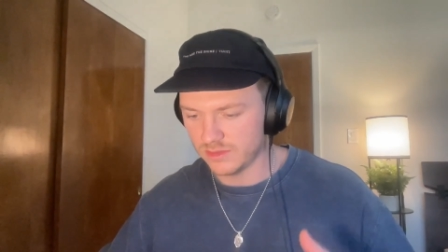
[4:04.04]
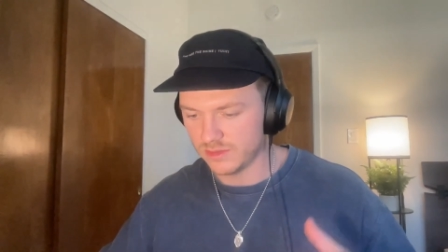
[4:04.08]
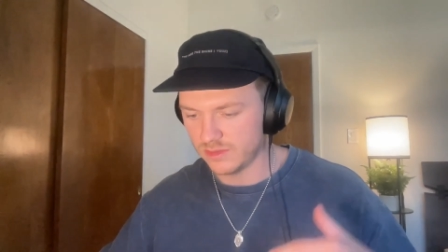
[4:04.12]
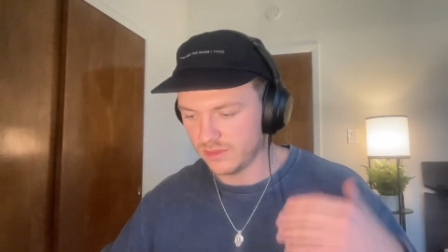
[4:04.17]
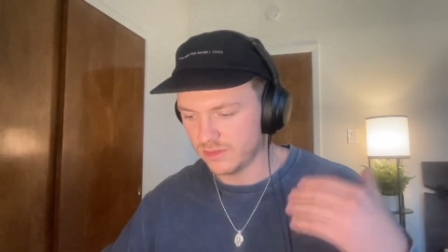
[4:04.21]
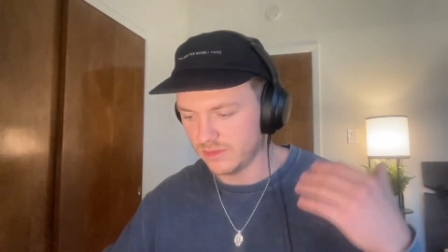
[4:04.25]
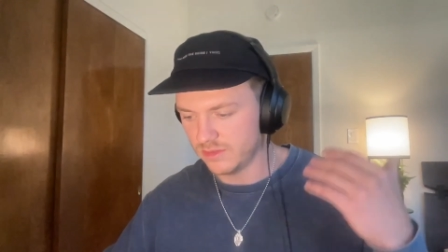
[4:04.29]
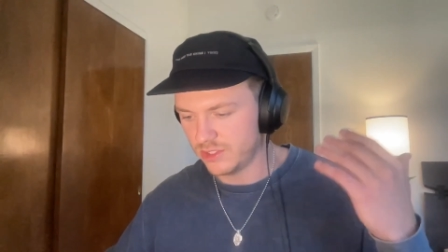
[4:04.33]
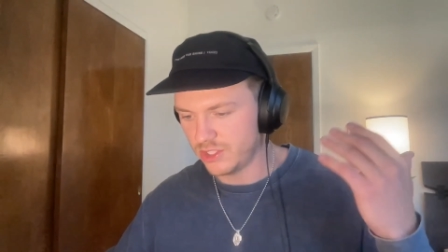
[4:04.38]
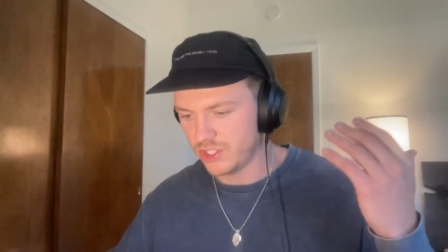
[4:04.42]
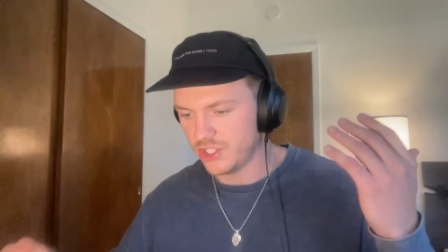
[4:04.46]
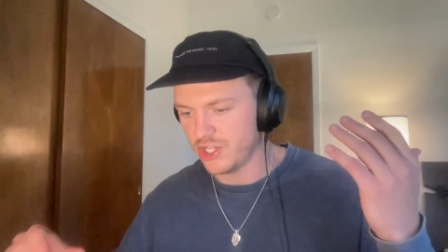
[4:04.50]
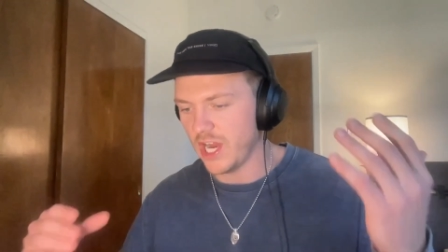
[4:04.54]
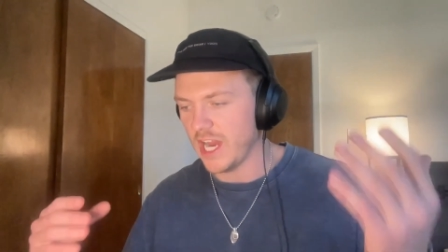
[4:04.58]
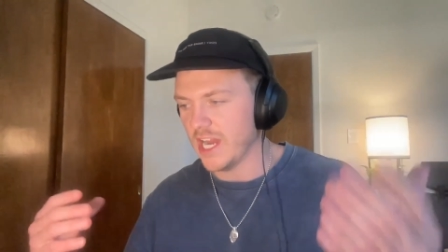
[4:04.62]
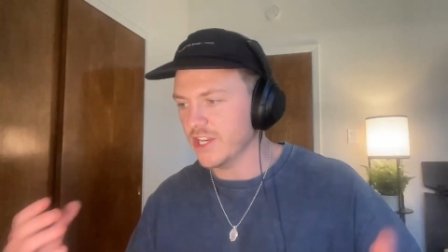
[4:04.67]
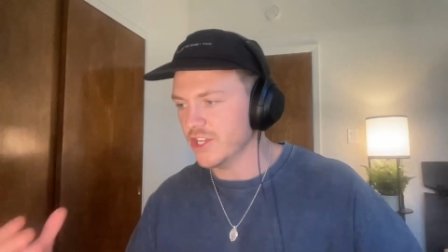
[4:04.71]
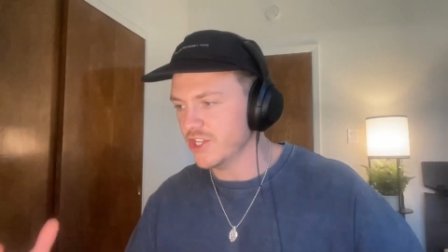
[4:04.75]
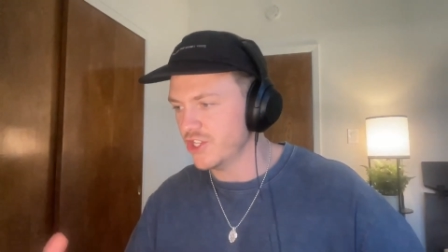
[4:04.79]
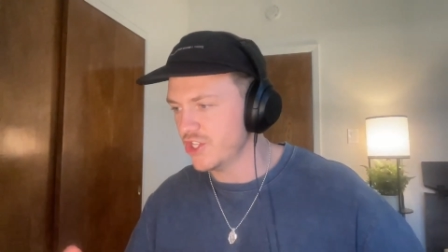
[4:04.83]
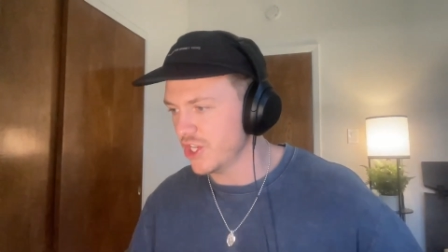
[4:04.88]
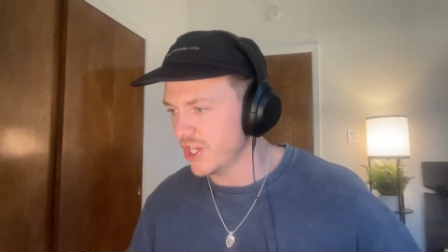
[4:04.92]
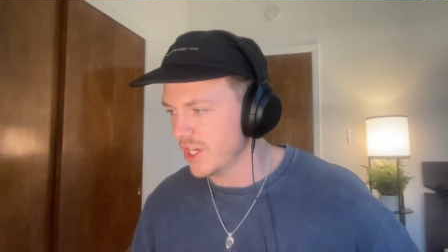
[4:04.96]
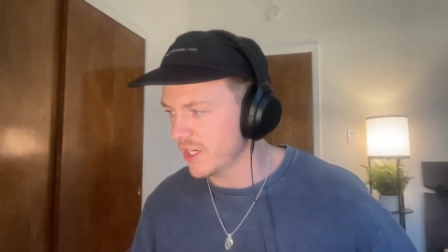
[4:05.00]

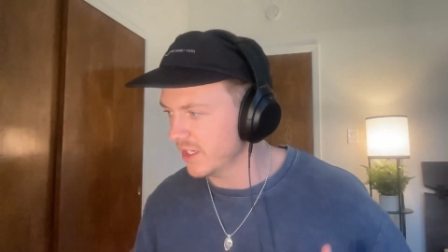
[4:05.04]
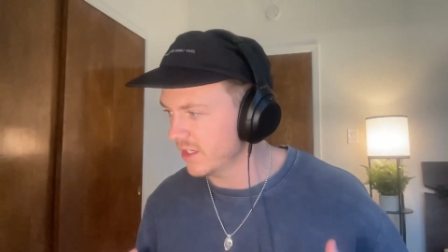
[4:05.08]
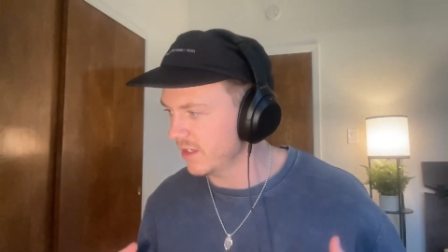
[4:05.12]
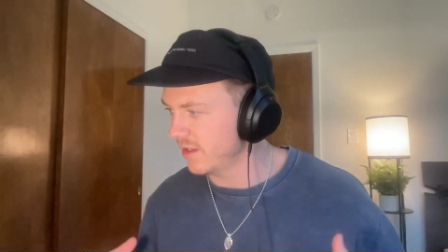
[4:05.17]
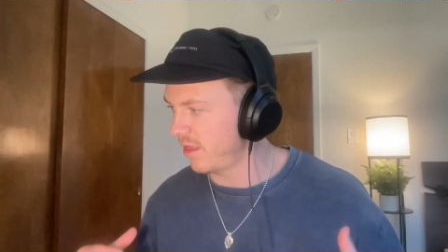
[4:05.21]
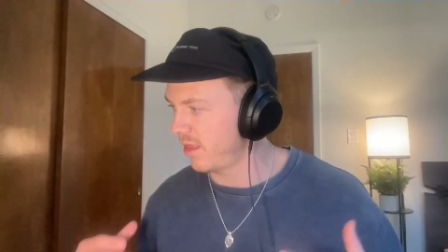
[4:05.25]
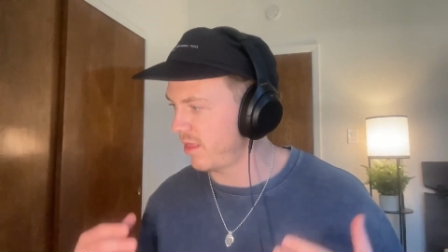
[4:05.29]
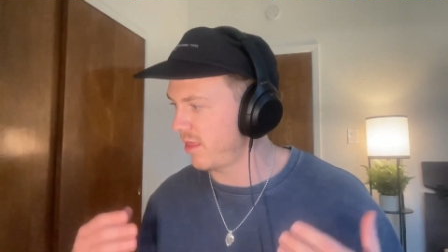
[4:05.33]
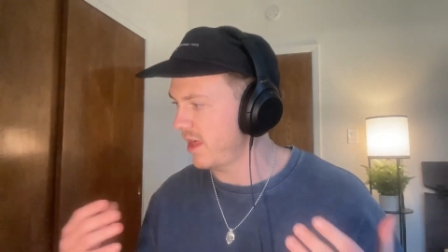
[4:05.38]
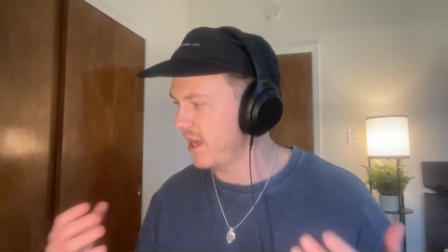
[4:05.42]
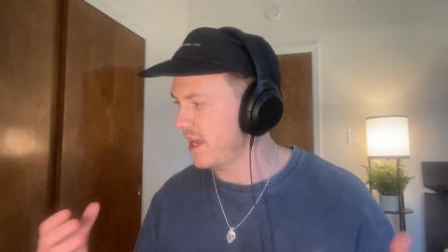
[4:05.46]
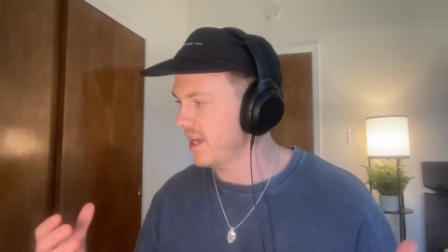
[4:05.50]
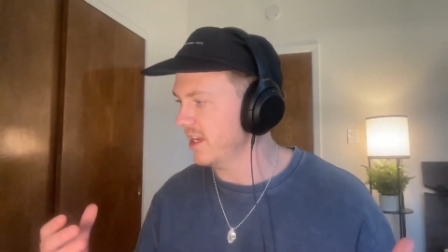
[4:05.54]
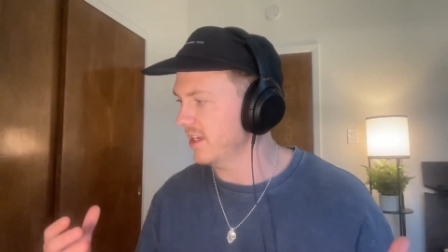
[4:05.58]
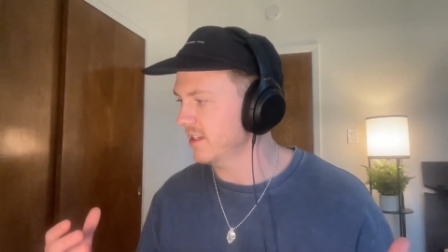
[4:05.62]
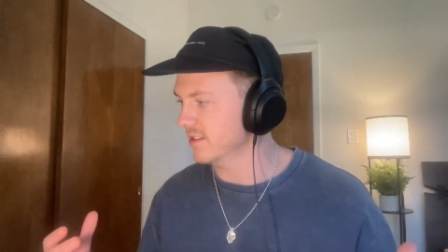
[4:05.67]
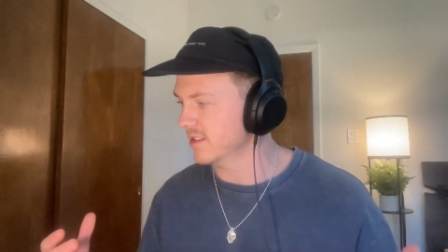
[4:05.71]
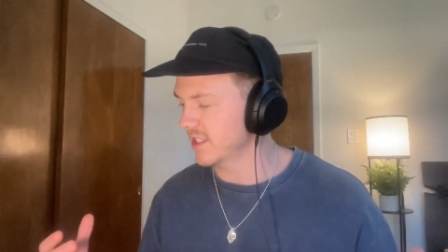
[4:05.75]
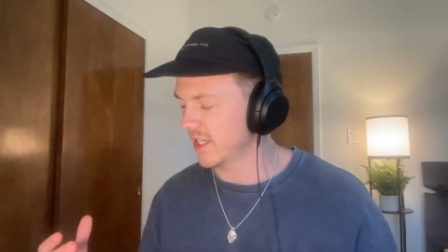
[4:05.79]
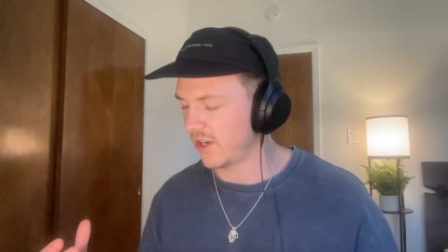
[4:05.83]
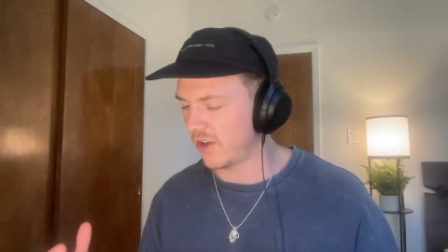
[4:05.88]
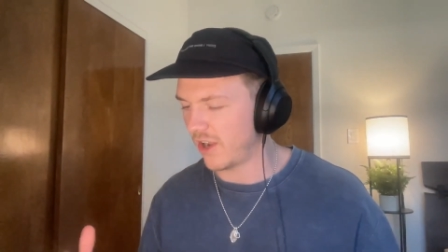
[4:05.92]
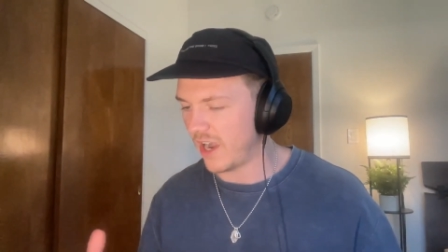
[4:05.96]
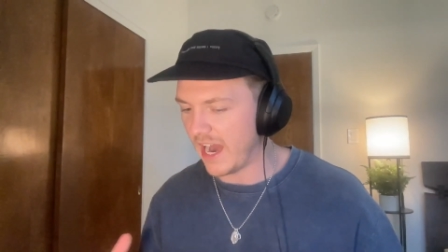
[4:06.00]
changing things that are